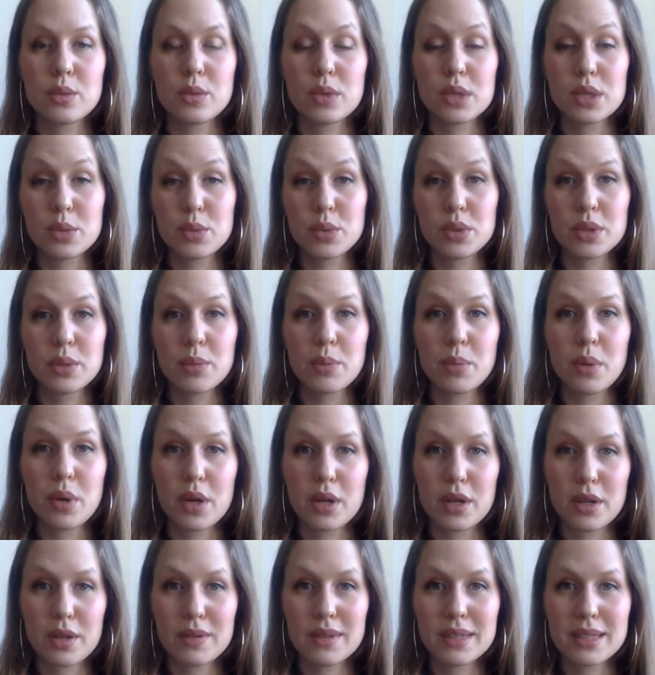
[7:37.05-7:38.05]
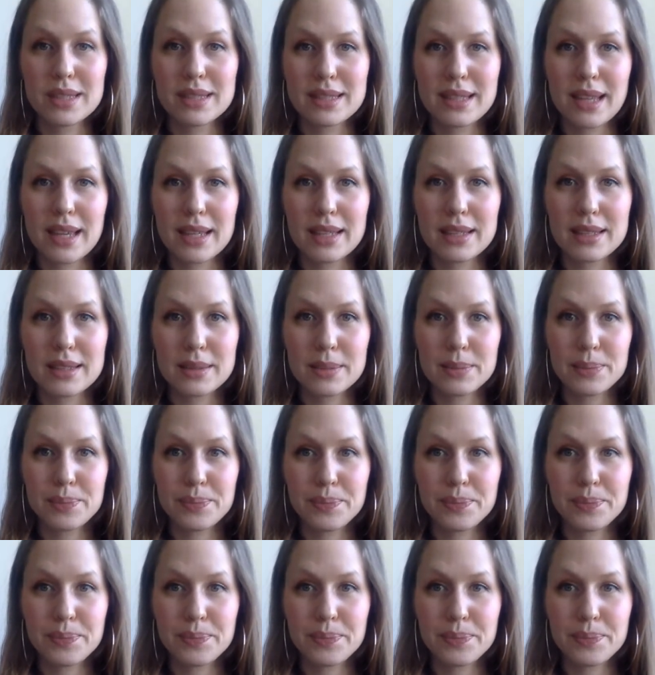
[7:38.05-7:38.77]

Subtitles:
which was a part of the state.